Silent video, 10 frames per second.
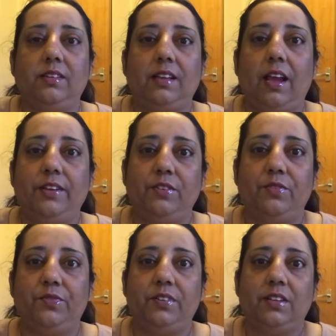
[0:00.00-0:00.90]
kind
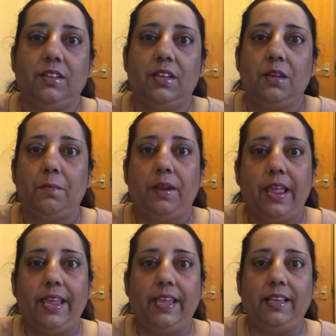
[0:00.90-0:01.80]
of
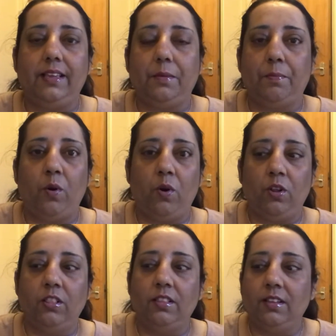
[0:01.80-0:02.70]
playing
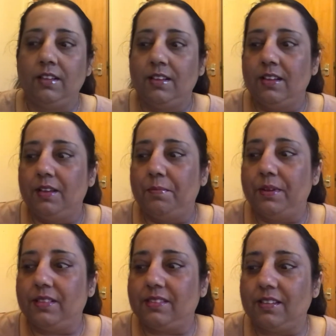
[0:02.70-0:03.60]
ball.
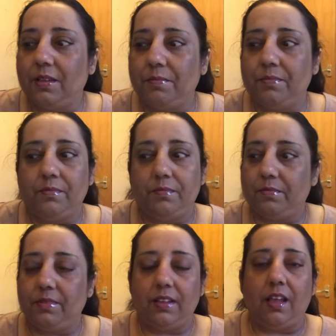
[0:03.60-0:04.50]
But
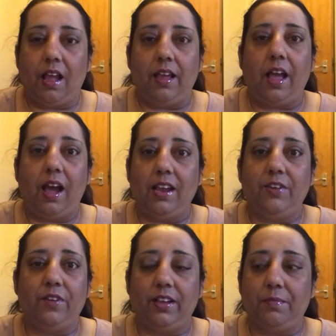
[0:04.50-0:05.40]
I
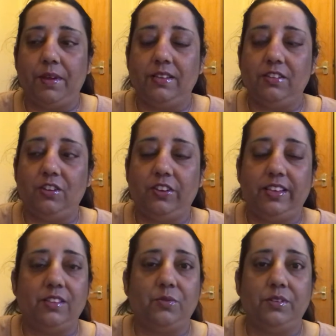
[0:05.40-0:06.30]
highly recommend you
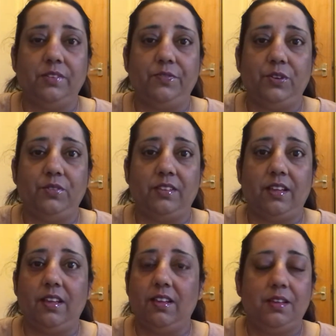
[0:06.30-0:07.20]
look into a
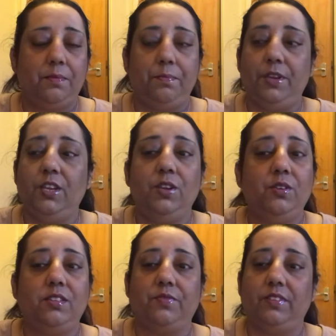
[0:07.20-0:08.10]
diffuser.
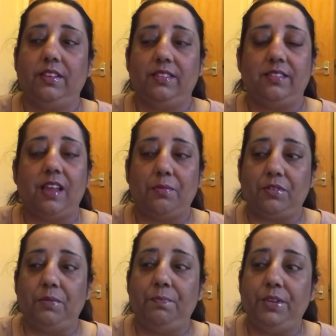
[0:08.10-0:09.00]
Beautiful. It's an
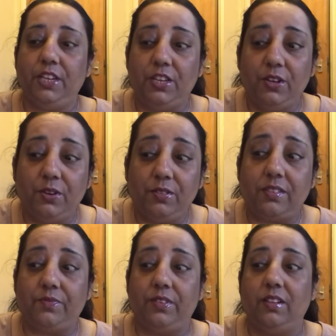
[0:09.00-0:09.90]
absolutely
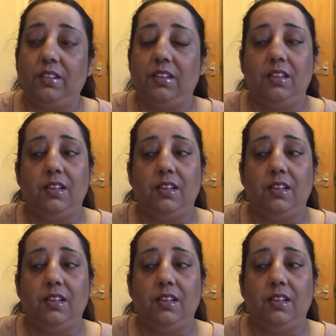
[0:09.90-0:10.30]
beautiful